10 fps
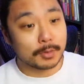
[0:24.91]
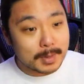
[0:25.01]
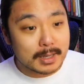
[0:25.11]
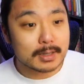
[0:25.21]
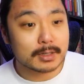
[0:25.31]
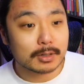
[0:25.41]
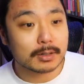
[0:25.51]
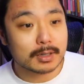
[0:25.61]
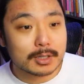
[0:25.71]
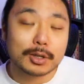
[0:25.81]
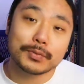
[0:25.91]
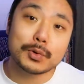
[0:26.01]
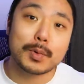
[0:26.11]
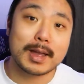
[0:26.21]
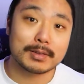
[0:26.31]
For me, it took a
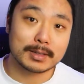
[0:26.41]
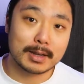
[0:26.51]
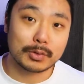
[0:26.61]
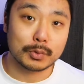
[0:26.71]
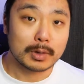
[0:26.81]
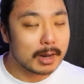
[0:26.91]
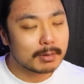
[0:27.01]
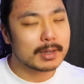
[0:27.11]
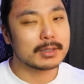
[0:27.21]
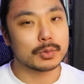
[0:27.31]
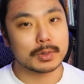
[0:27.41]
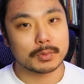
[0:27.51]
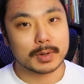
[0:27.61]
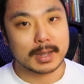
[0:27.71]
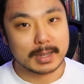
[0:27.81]
few rounds to get through, and I'll get to
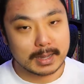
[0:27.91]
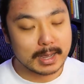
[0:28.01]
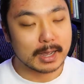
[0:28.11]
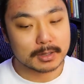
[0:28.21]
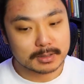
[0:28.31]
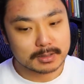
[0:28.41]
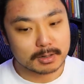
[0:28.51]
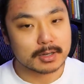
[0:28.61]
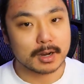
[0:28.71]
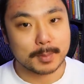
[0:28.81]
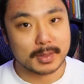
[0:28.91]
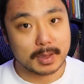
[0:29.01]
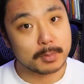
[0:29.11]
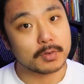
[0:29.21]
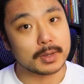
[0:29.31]
it when I start talking about
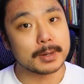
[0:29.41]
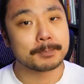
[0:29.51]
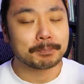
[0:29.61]
that movie.